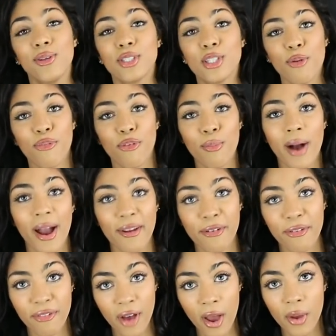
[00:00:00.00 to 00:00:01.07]
used it for my
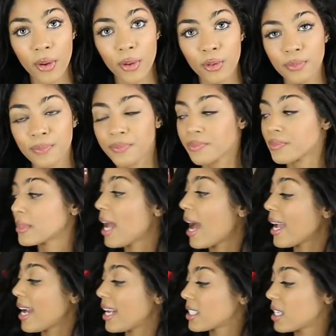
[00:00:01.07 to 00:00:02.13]
phone.
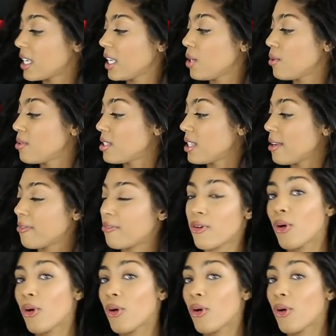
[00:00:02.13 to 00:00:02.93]
I actually used it